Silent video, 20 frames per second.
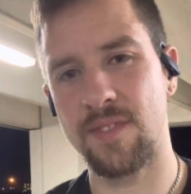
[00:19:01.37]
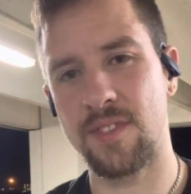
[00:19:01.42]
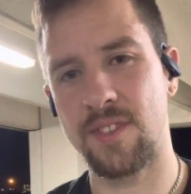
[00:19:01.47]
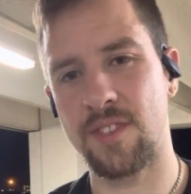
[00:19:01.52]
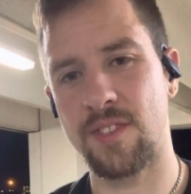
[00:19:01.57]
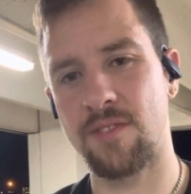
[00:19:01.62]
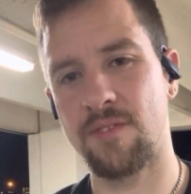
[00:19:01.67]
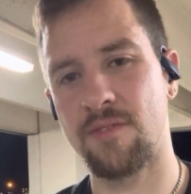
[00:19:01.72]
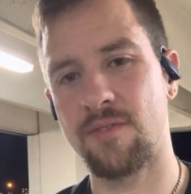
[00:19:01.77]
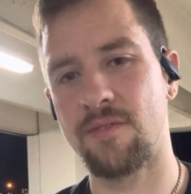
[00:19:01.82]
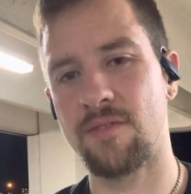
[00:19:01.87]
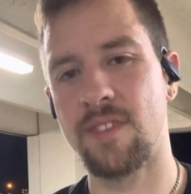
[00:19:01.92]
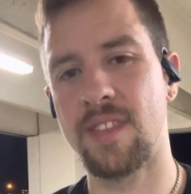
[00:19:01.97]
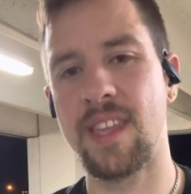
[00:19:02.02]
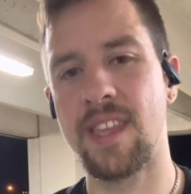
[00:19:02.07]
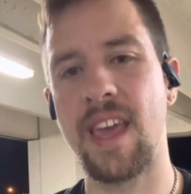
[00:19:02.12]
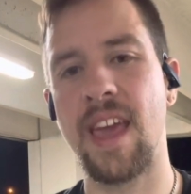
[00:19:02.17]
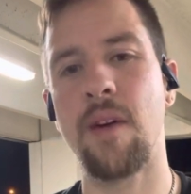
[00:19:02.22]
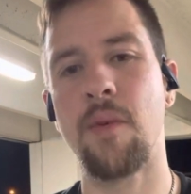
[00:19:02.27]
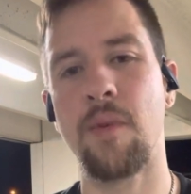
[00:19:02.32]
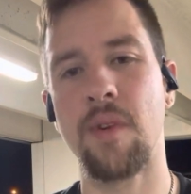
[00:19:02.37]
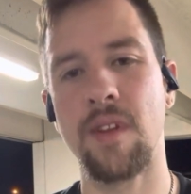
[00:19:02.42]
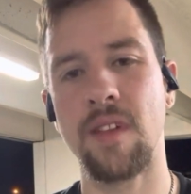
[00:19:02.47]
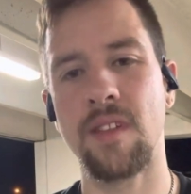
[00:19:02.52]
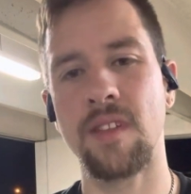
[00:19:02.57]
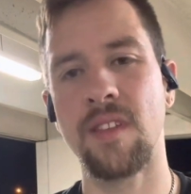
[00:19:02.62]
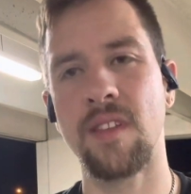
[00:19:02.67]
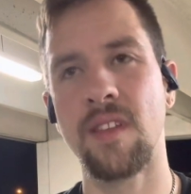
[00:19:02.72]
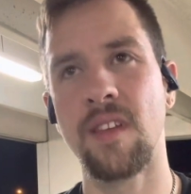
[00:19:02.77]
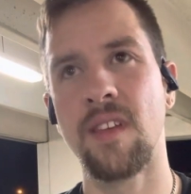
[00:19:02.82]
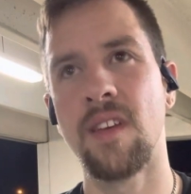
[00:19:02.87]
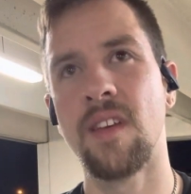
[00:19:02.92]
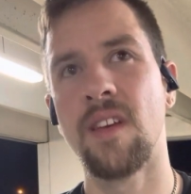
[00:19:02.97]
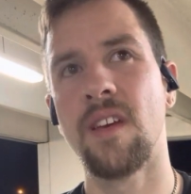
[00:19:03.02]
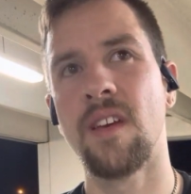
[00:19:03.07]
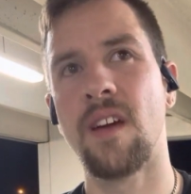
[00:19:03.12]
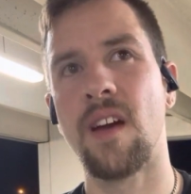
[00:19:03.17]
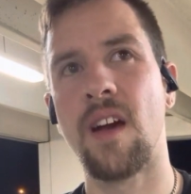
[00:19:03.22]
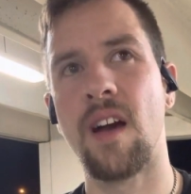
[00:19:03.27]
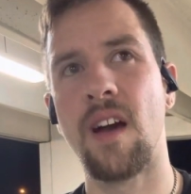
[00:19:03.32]
to get what
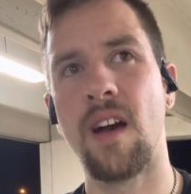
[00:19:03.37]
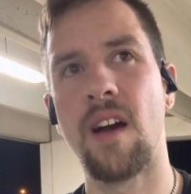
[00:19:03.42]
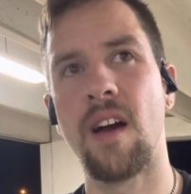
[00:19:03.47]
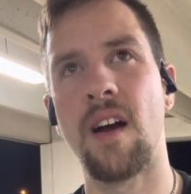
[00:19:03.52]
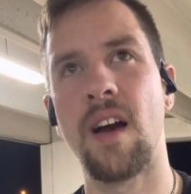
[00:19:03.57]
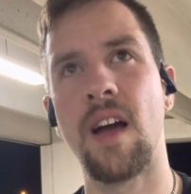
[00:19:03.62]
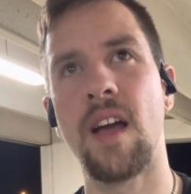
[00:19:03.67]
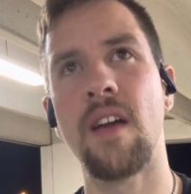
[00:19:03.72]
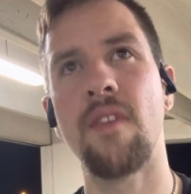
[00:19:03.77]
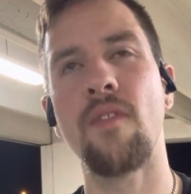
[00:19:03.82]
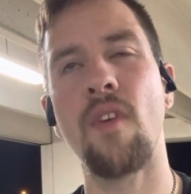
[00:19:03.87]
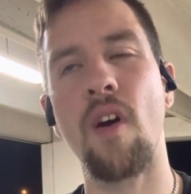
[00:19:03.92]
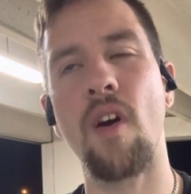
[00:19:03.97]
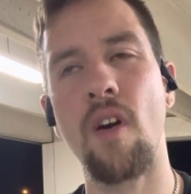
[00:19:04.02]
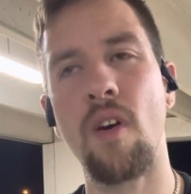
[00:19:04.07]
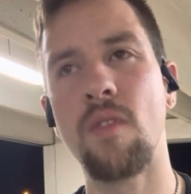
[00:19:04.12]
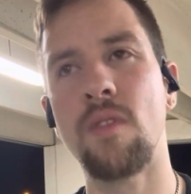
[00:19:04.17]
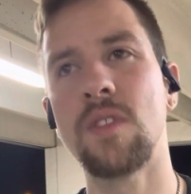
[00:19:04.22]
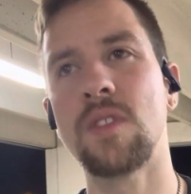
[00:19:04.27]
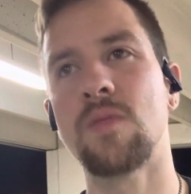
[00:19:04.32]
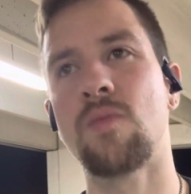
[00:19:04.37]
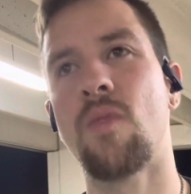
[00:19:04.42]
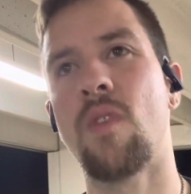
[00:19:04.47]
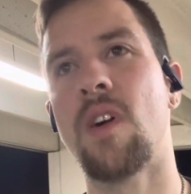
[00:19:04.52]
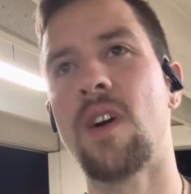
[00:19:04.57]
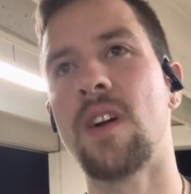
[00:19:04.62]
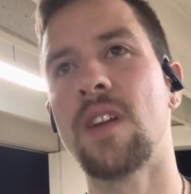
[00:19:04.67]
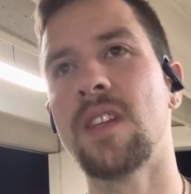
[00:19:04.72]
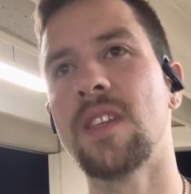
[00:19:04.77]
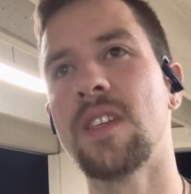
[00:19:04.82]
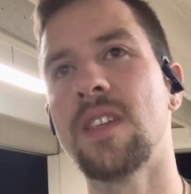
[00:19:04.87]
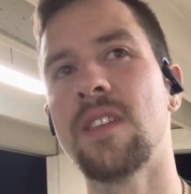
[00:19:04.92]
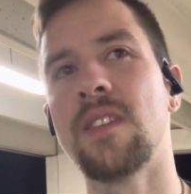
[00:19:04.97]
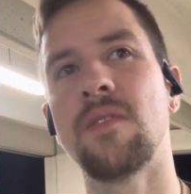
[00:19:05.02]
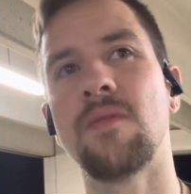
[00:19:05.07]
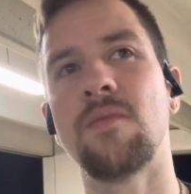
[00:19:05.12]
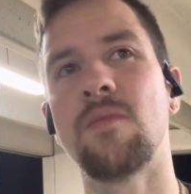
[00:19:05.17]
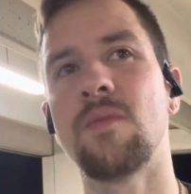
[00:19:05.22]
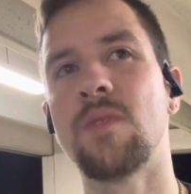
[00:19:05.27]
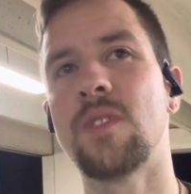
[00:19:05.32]
I have always wanted,
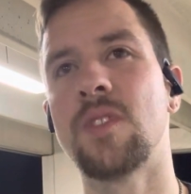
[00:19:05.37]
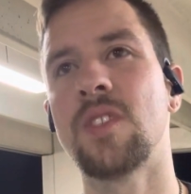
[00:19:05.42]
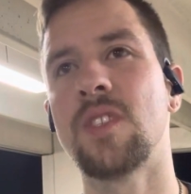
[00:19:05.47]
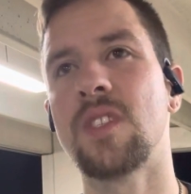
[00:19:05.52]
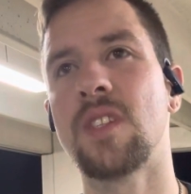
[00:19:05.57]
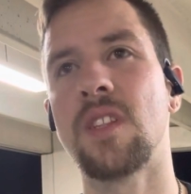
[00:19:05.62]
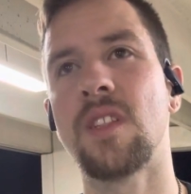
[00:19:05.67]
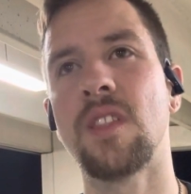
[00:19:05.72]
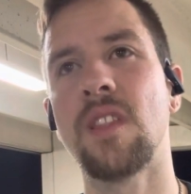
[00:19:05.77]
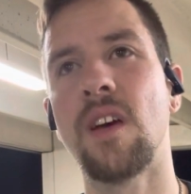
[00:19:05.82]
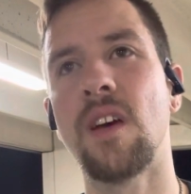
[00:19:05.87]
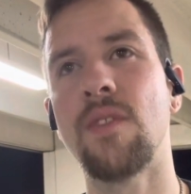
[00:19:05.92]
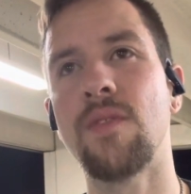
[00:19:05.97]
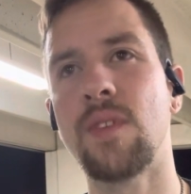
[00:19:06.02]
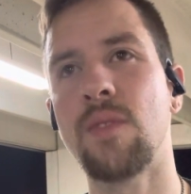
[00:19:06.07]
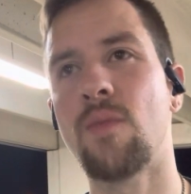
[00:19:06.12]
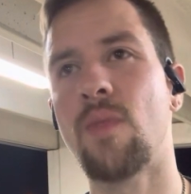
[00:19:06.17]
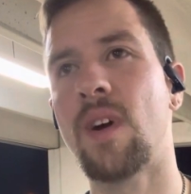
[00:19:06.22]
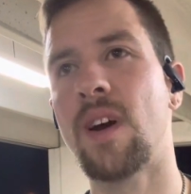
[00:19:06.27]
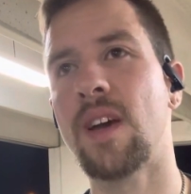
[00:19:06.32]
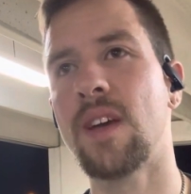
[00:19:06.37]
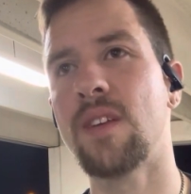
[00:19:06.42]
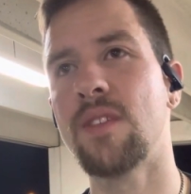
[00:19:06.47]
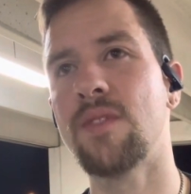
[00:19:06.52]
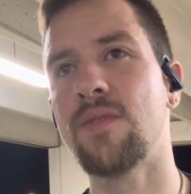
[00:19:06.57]
was just a loving wife.